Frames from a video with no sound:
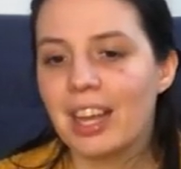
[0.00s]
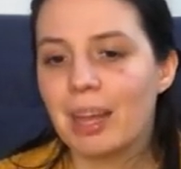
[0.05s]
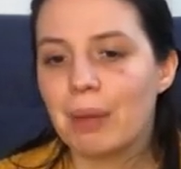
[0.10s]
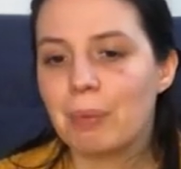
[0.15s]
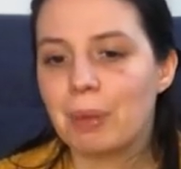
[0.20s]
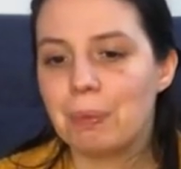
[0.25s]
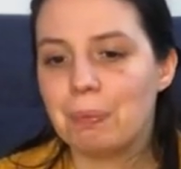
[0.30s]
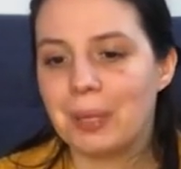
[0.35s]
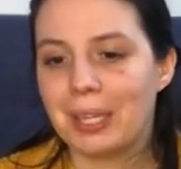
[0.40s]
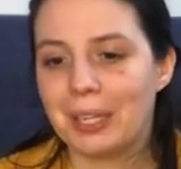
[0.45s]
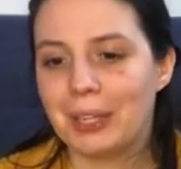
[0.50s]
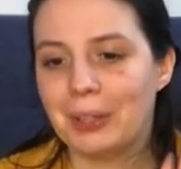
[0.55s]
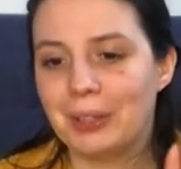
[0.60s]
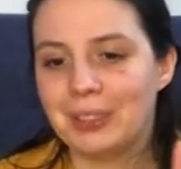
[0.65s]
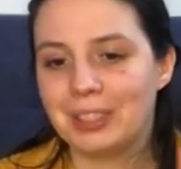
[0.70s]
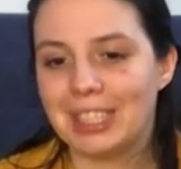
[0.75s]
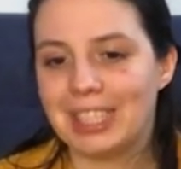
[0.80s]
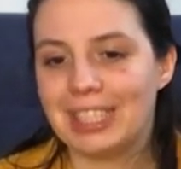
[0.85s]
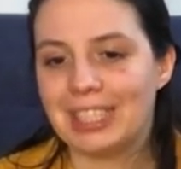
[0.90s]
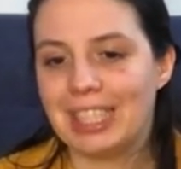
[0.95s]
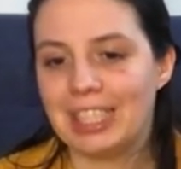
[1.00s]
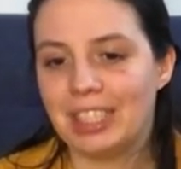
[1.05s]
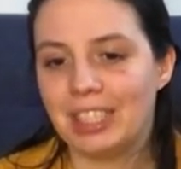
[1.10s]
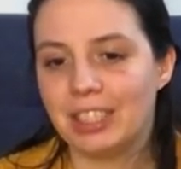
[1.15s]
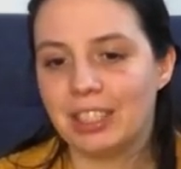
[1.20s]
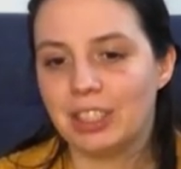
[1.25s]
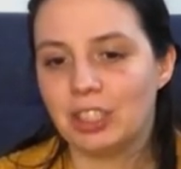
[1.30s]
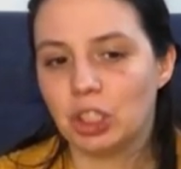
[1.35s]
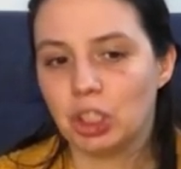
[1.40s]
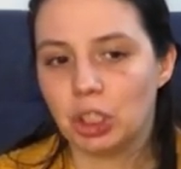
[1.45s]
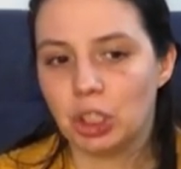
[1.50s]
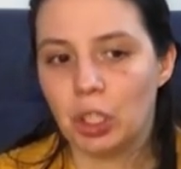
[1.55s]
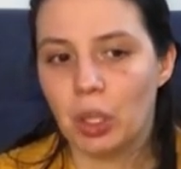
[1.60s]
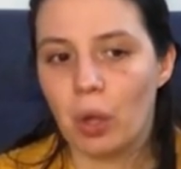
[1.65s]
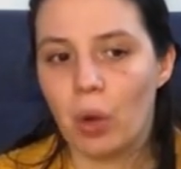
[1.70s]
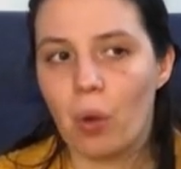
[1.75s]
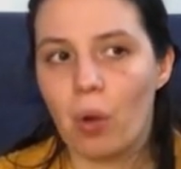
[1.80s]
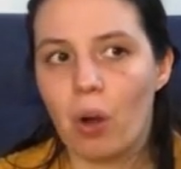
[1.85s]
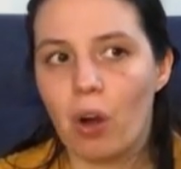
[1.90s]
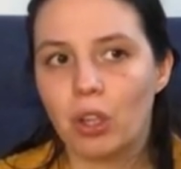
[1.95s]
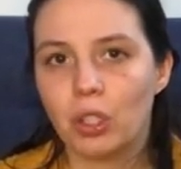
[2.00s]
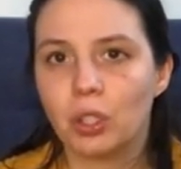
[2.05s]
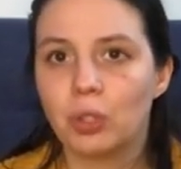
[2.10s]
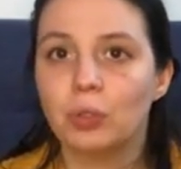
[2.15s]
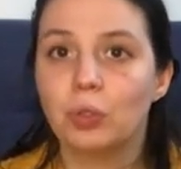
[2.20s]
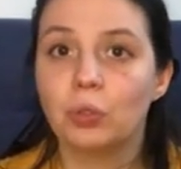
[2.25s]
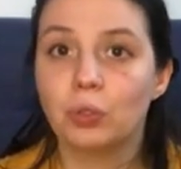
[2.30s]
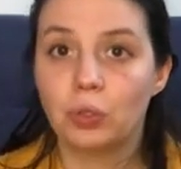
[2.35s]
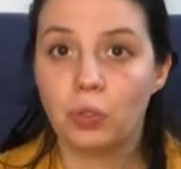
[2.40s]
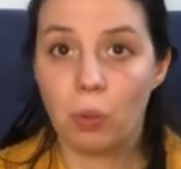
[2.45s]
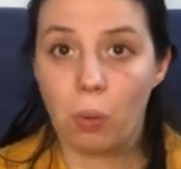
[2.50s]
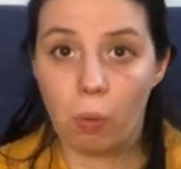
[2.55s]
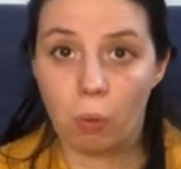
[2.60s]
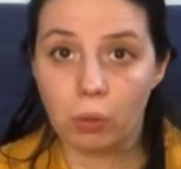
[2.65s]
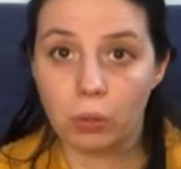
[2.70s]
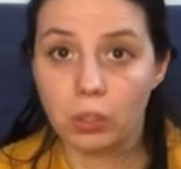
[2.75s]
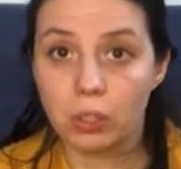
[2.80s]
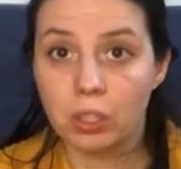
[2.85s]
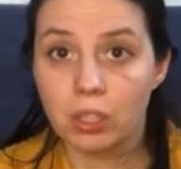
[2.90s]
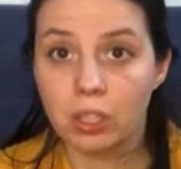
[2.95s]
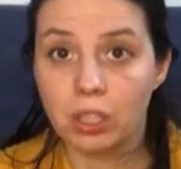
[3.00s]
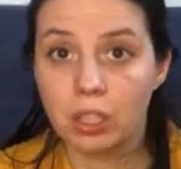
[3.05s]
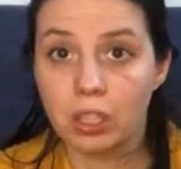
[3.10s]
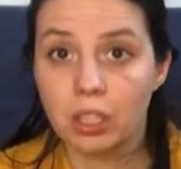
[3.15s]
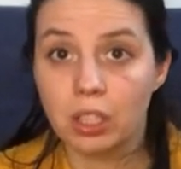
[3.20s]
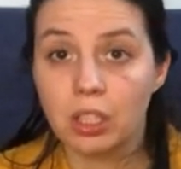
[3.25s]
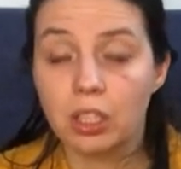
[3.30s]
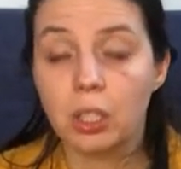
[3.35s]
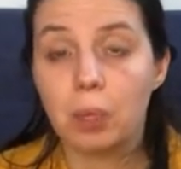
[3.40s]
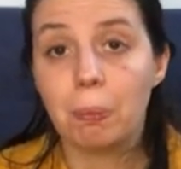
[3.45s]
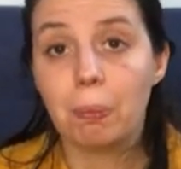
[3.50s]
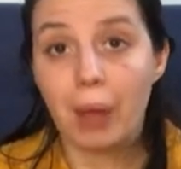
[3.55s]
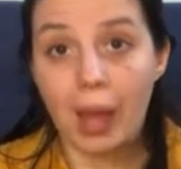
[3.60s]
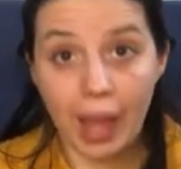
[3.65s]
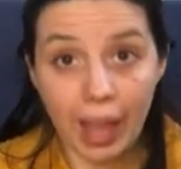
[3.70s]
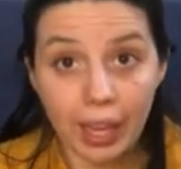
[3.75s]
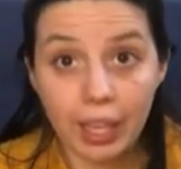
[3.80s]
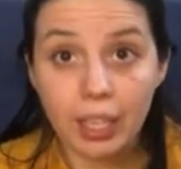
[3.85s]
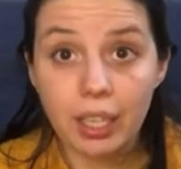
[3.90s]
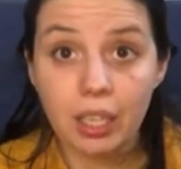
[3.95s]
but because they show how to fold your bag